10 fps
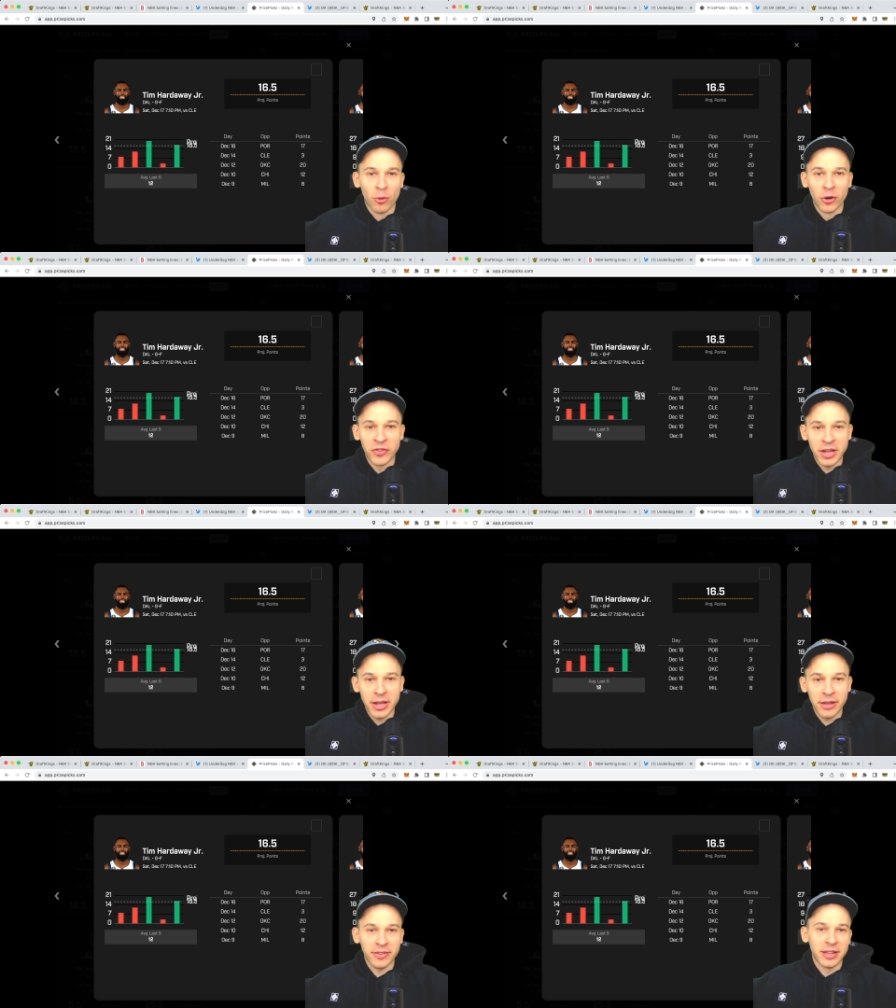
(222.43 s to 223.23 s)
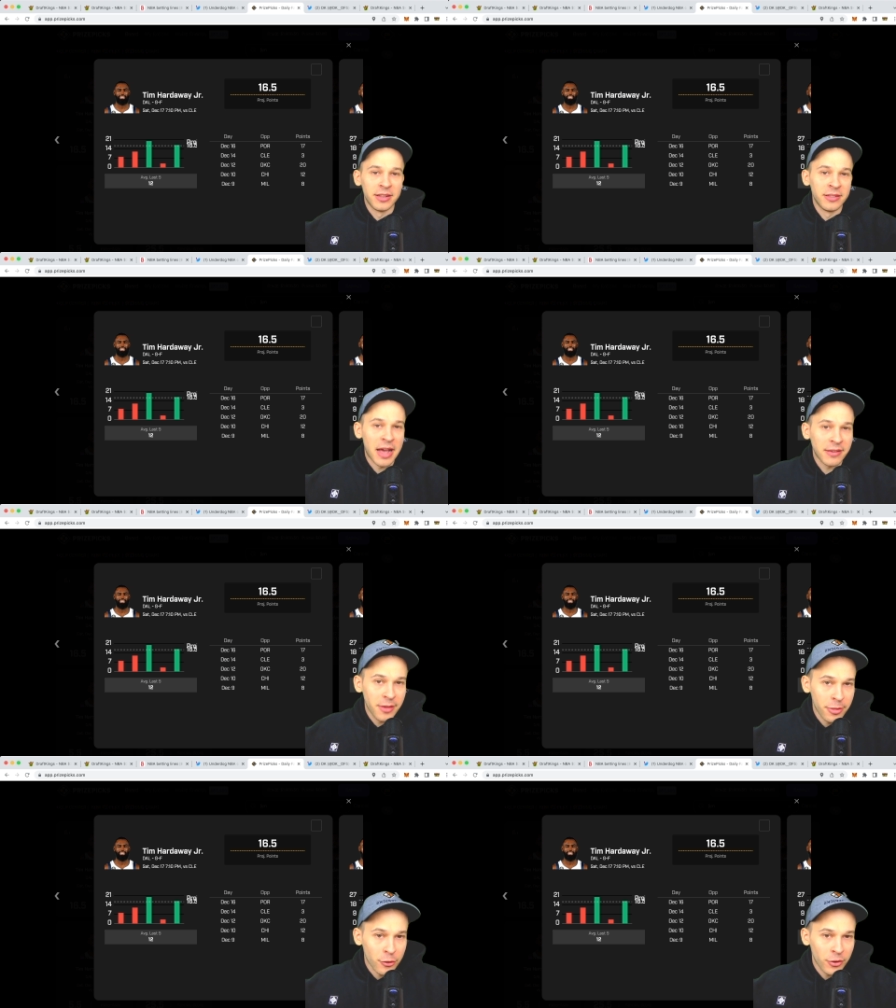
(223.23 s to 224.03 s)
Porzingis, less
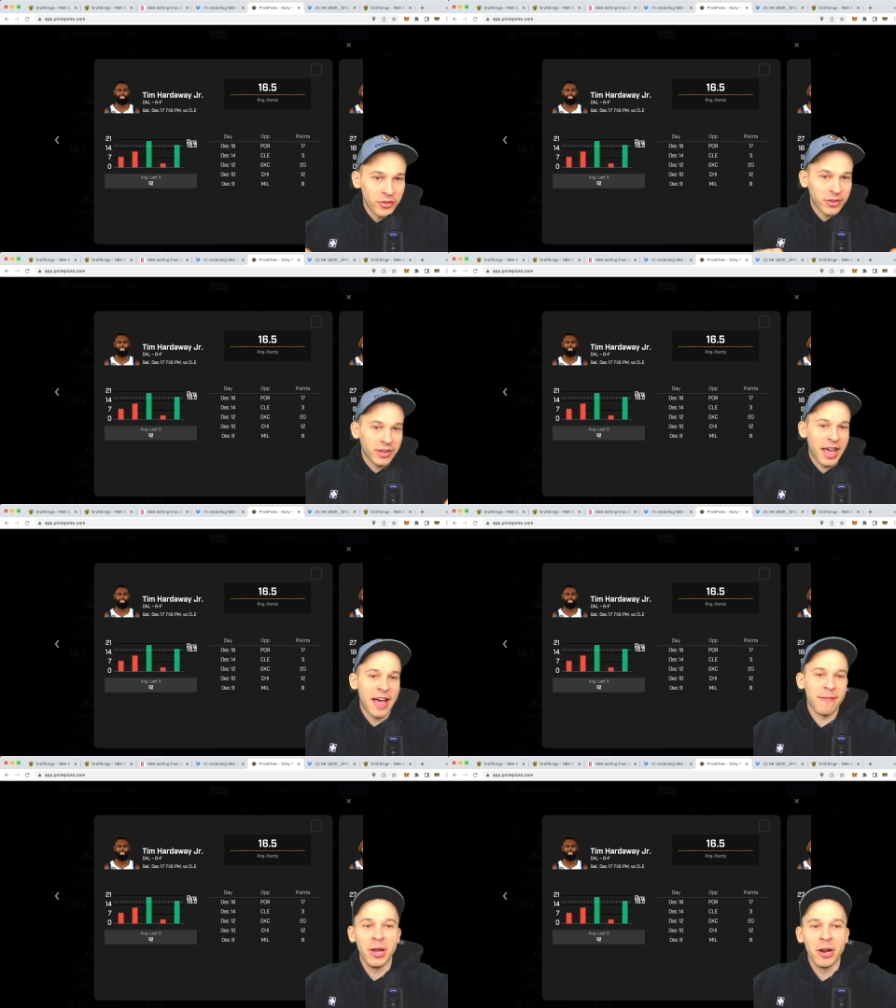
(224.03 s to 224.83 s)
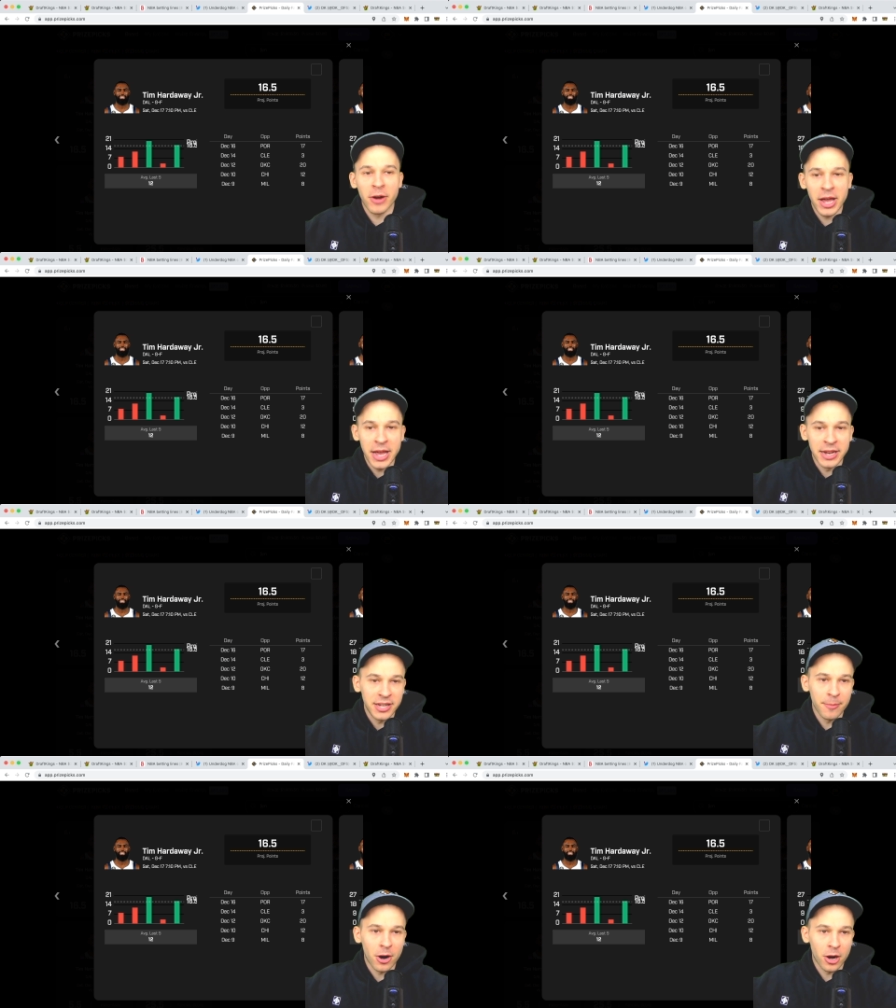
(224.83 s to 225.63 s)
than 36.5 PRA, and
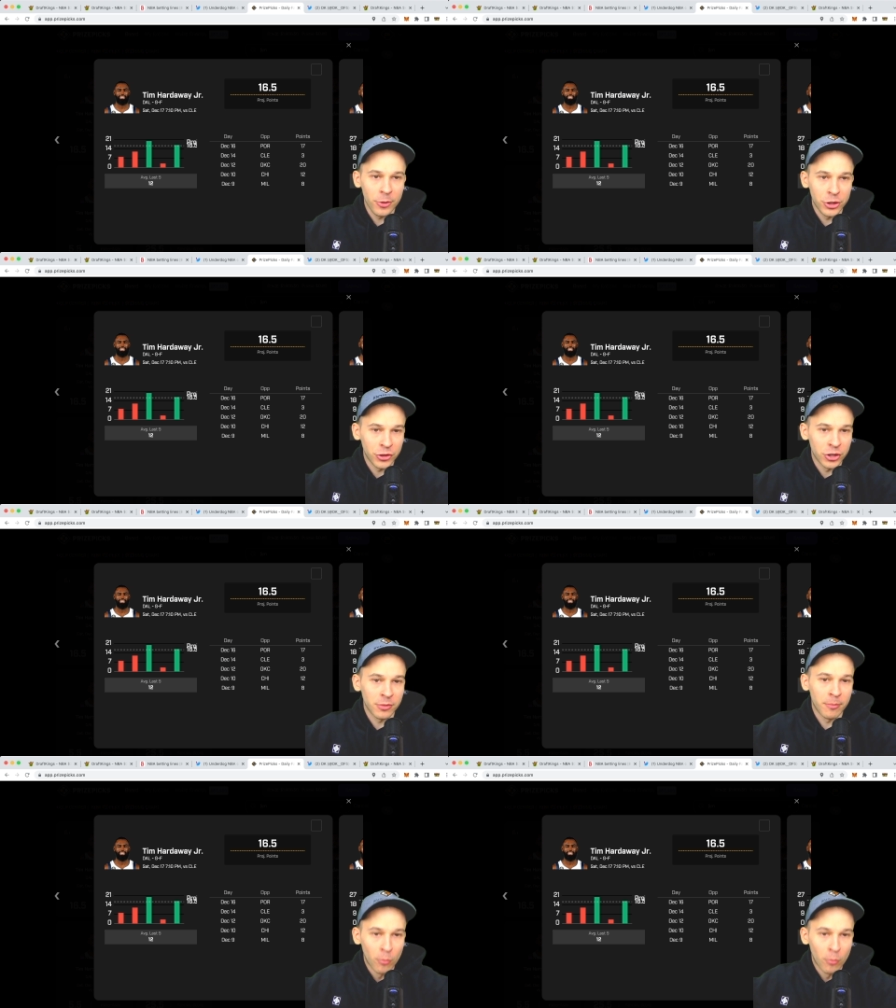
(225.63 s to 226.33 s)
Tim Hardaway Jr.